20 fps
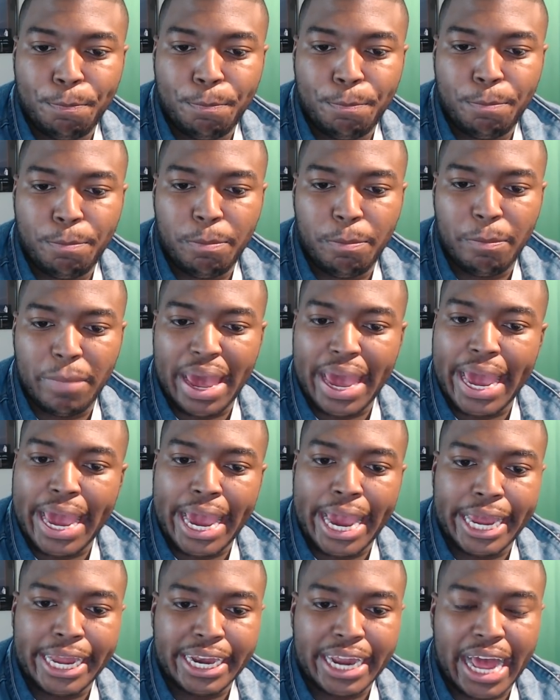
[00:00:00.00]

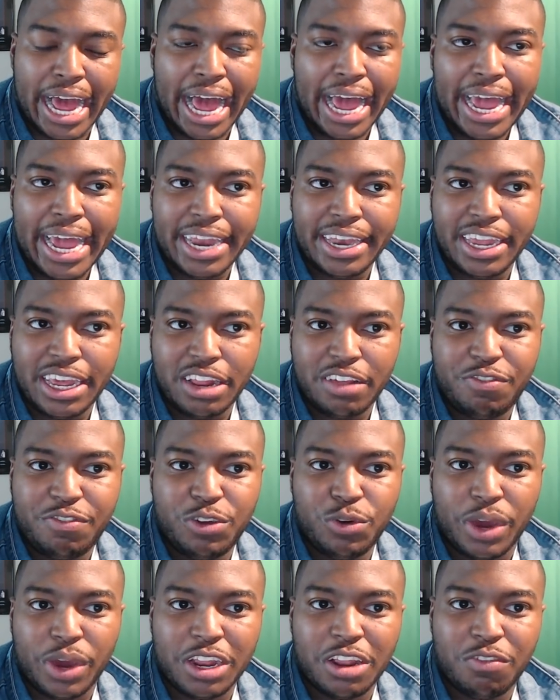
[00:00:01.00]
Man, I did a
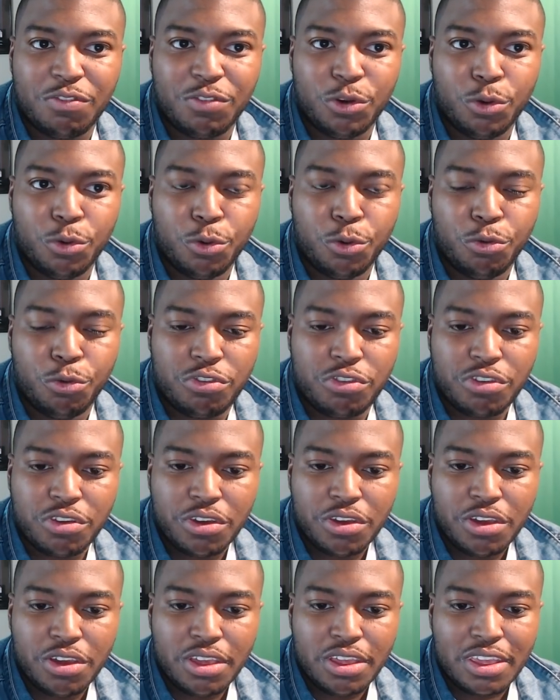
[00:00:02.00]
few interviews,
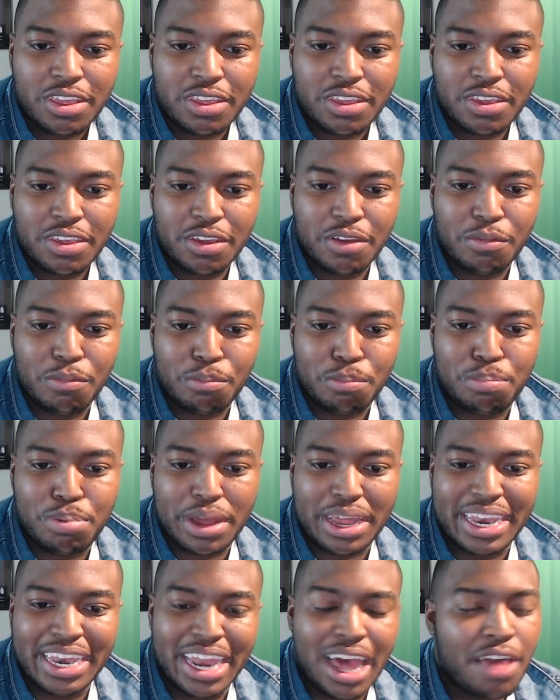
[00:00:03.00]

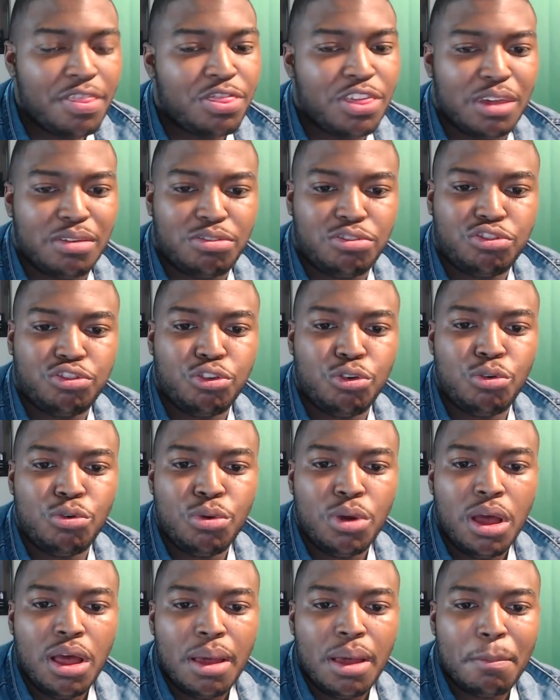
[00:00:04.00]
but nothing too...
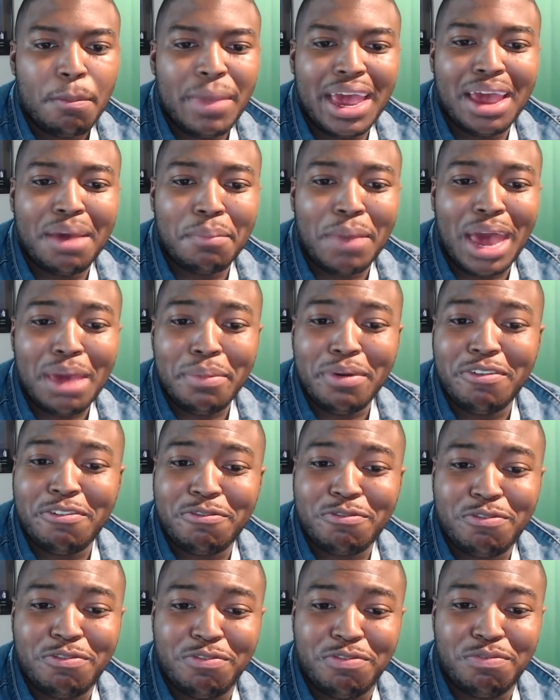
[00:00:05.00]
Man, maybe
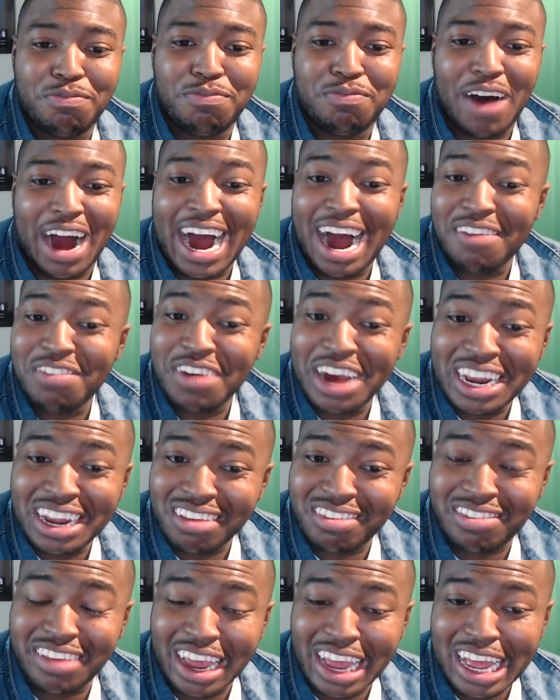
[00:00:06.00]
500
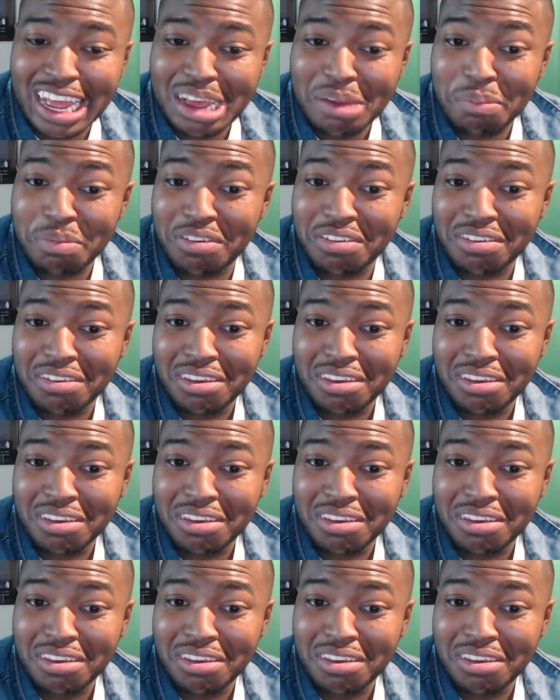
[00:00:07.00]
subs?